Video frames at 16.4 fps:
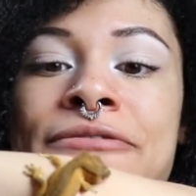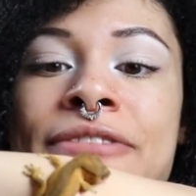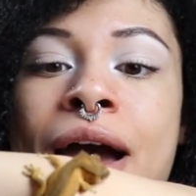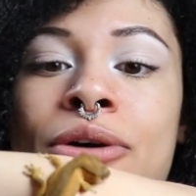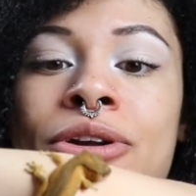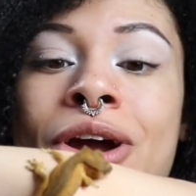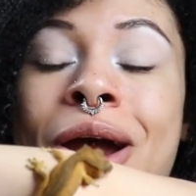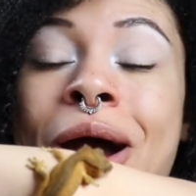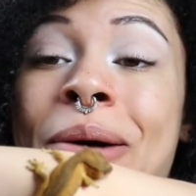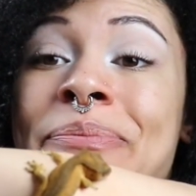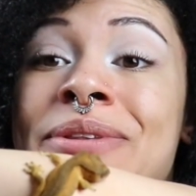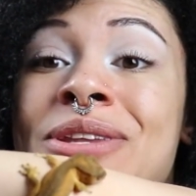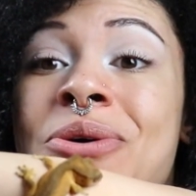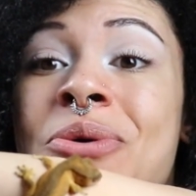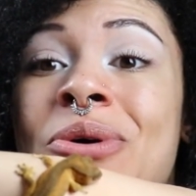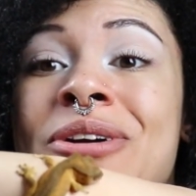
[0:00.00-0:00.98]
I found her up
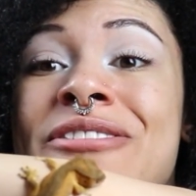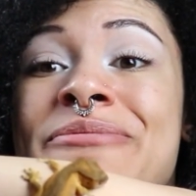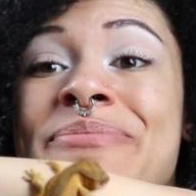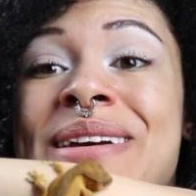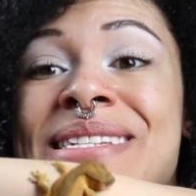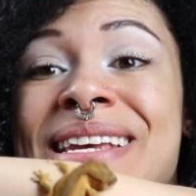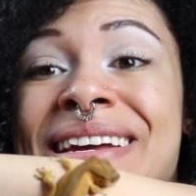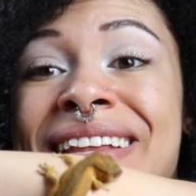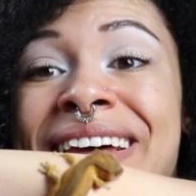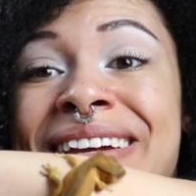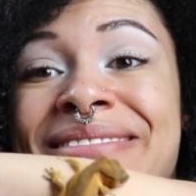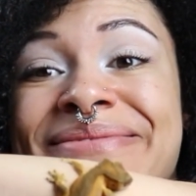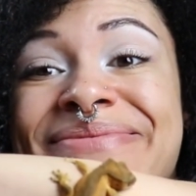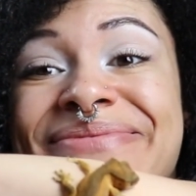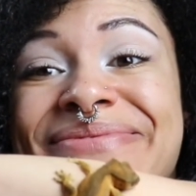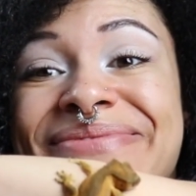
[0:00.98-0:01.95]
in the corner of my
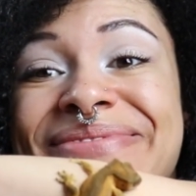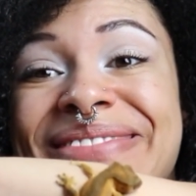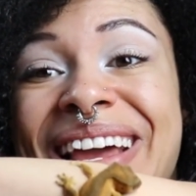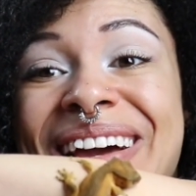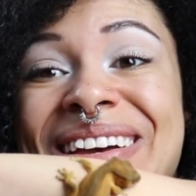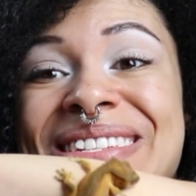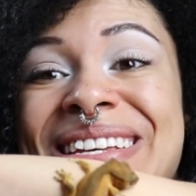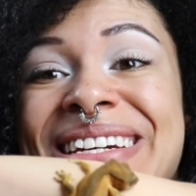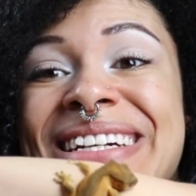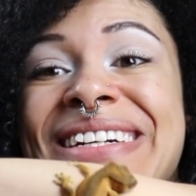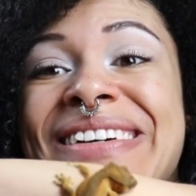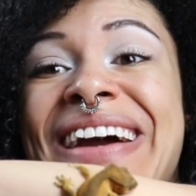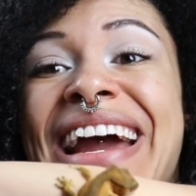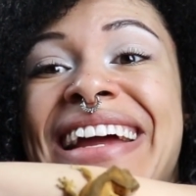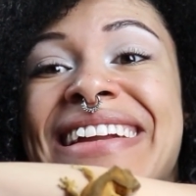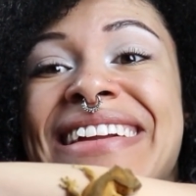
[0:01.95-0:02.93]
ceiling. I was like,
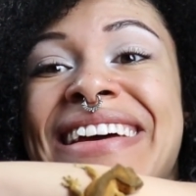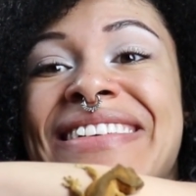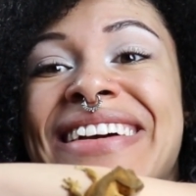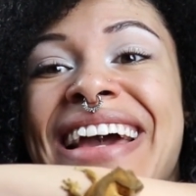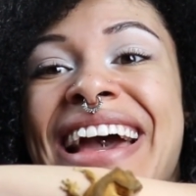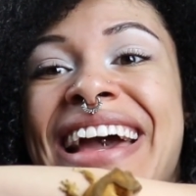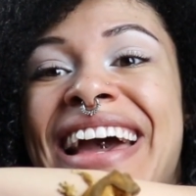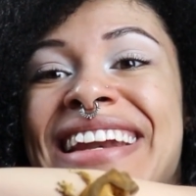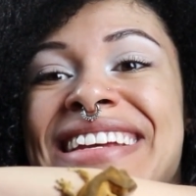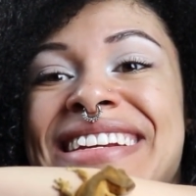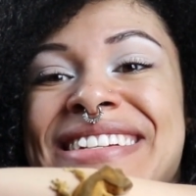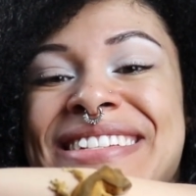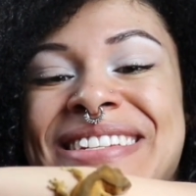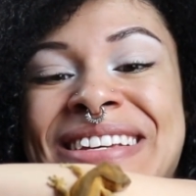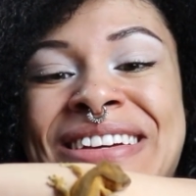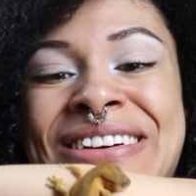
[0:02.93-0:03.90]
great, okay, I need
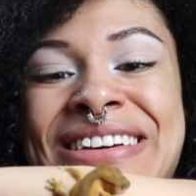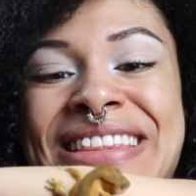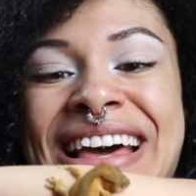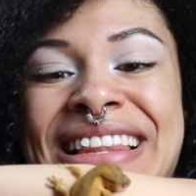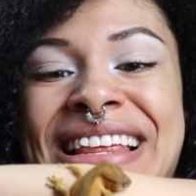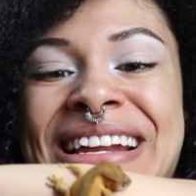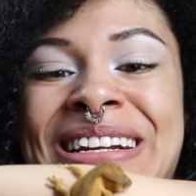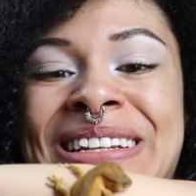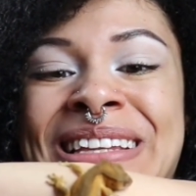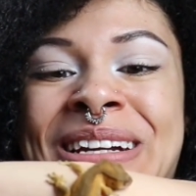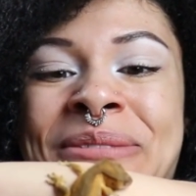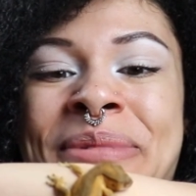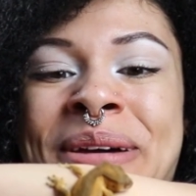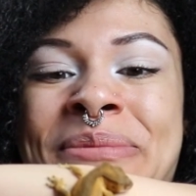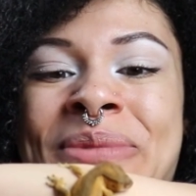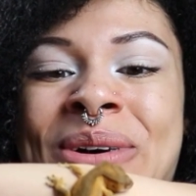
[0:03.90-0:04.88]
to secure that lid a
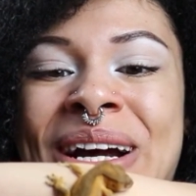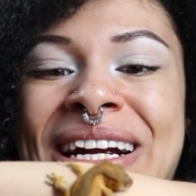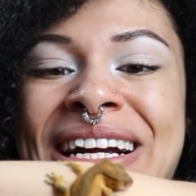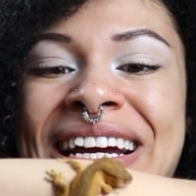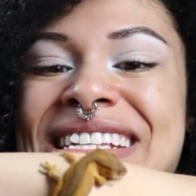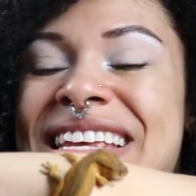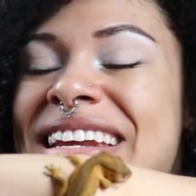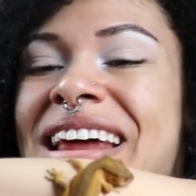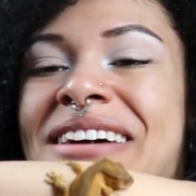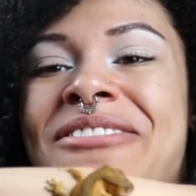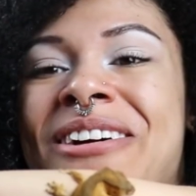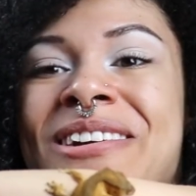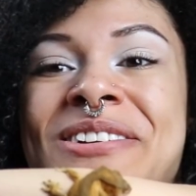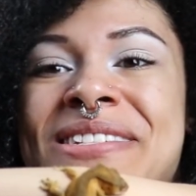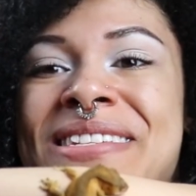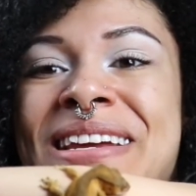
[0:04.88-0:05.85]
little bit more because I never
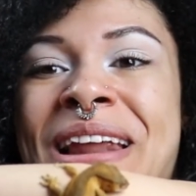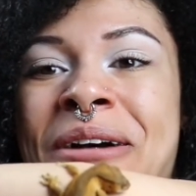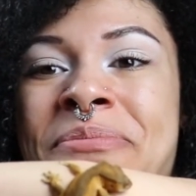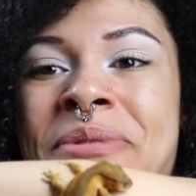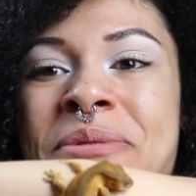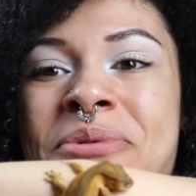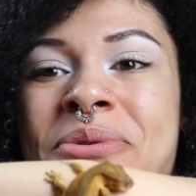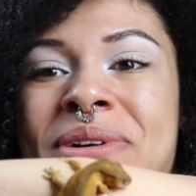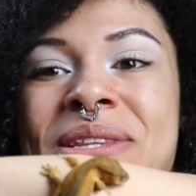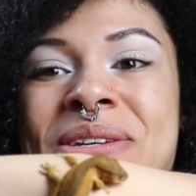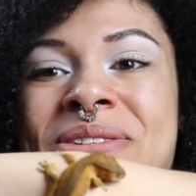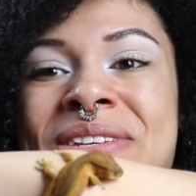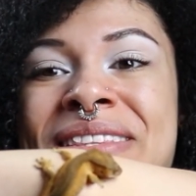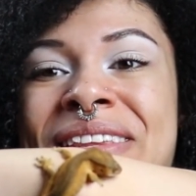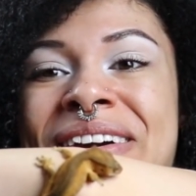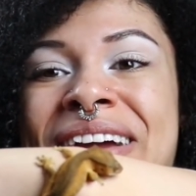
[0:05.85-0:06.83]
understood how people were
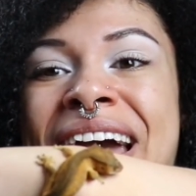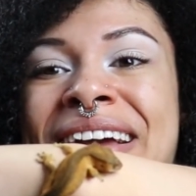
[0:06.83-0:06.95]
losing their